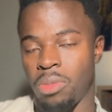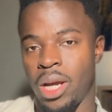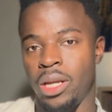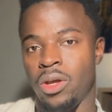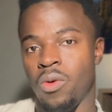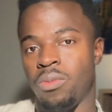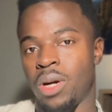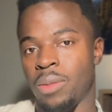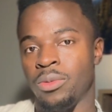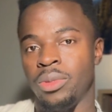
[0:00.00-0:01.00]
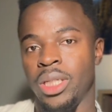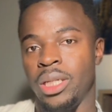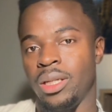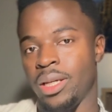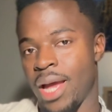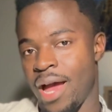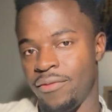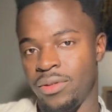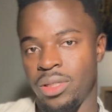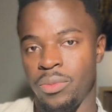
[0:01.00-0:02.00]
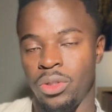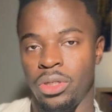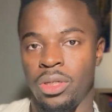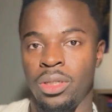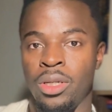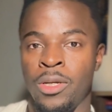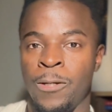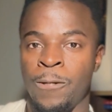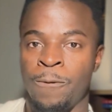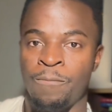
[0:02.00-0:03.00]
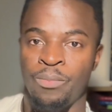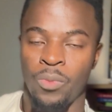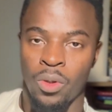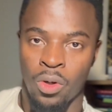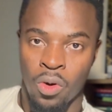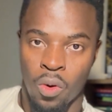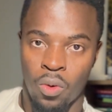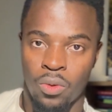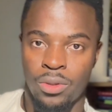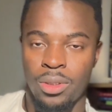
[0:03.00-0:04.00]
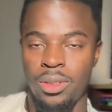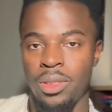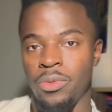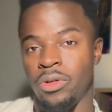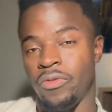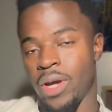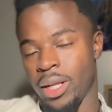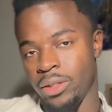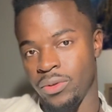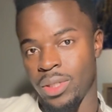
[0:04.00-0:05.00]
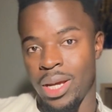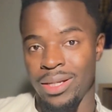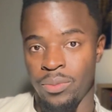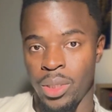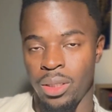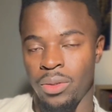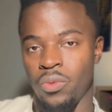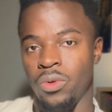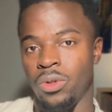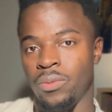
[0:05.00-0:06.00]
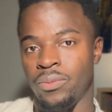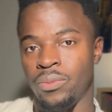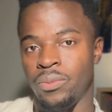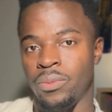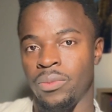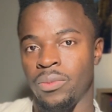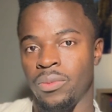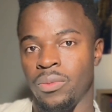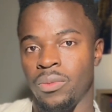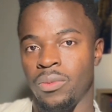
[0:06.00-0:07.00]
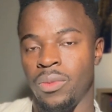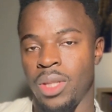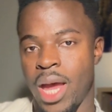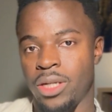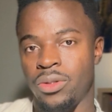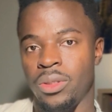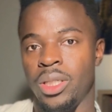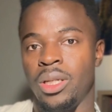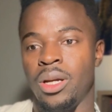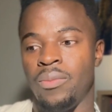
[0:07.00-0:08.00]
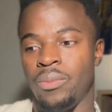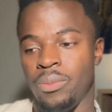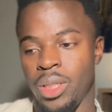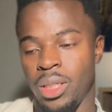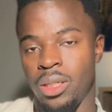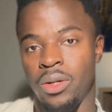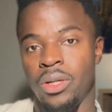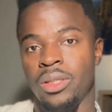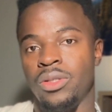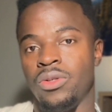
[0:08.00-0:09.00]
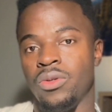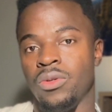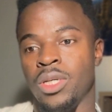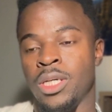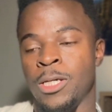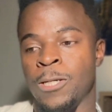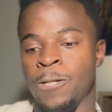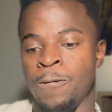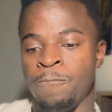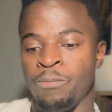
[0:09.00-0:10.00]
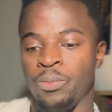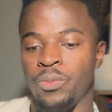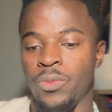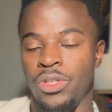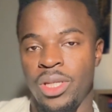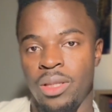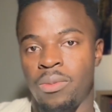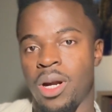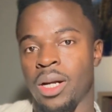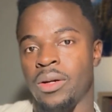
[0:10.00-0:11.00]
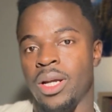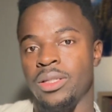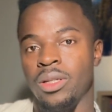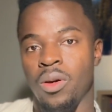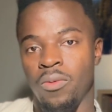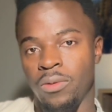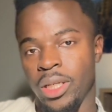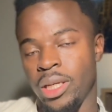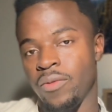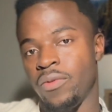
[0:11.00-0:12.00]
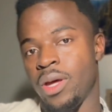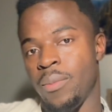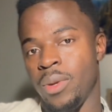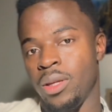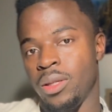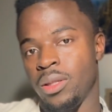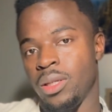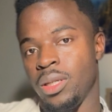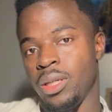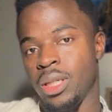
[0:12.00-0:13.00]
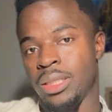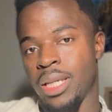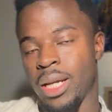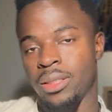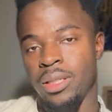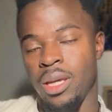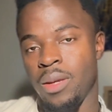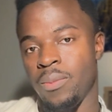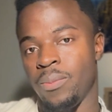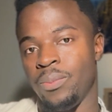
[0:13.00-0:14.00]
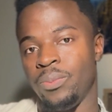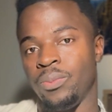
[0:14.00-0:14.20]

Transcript: I know probably have similar goals, similar values as me will naturally be curious to see the progress and hopefully give them the exact same